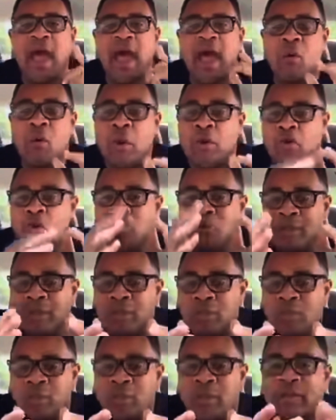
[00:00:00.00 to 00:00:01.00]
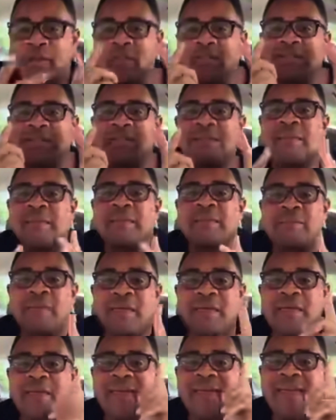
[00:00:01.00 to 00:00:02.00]
And when you look into it, she started
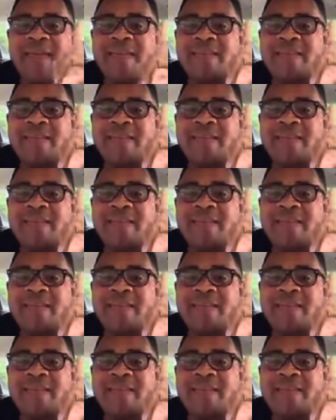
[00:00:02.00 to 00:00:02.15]
making